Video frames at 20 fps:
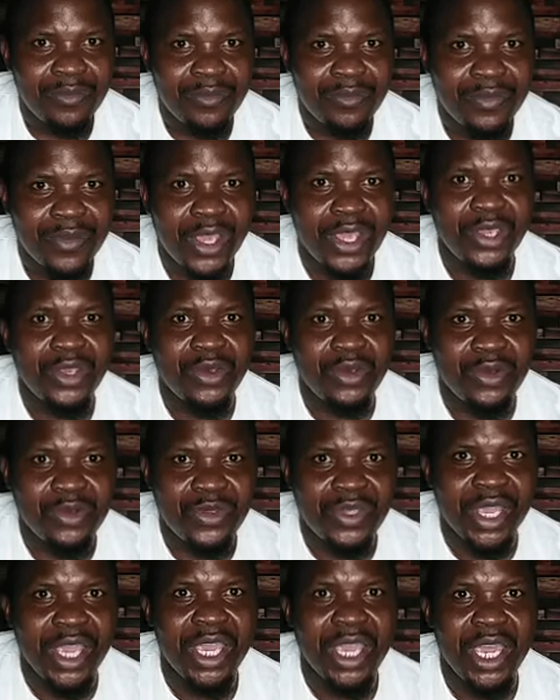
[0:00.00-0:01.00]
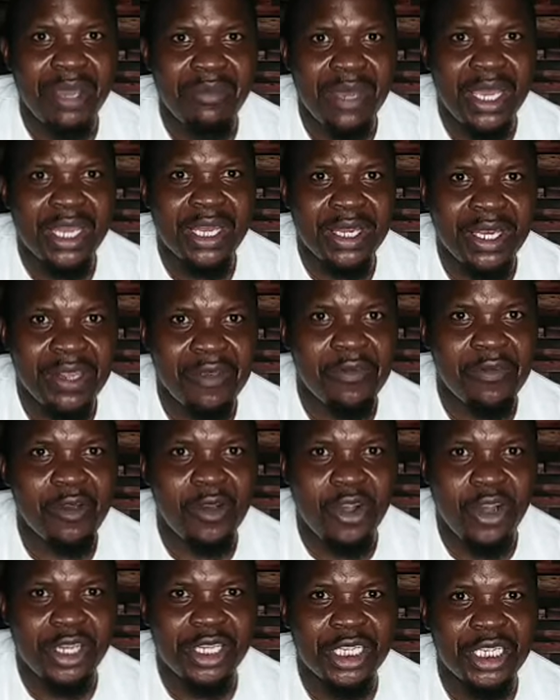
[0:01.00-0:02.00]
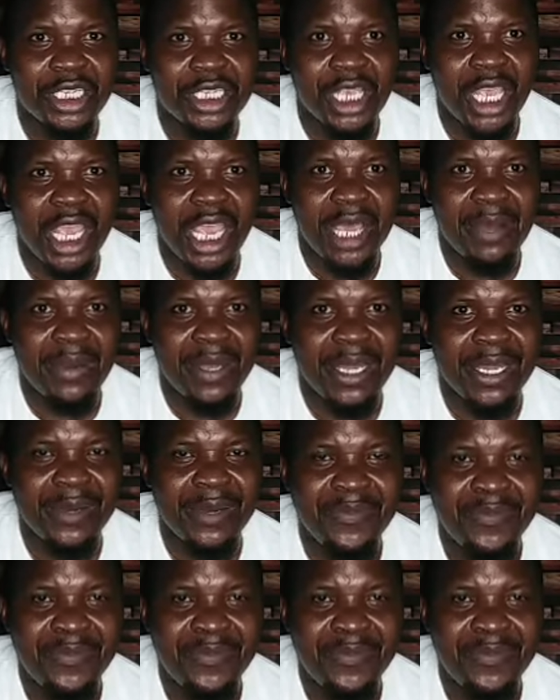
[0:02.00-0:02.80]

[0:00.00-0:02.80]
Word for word: Thank you. Say amen. If you got it, say amen.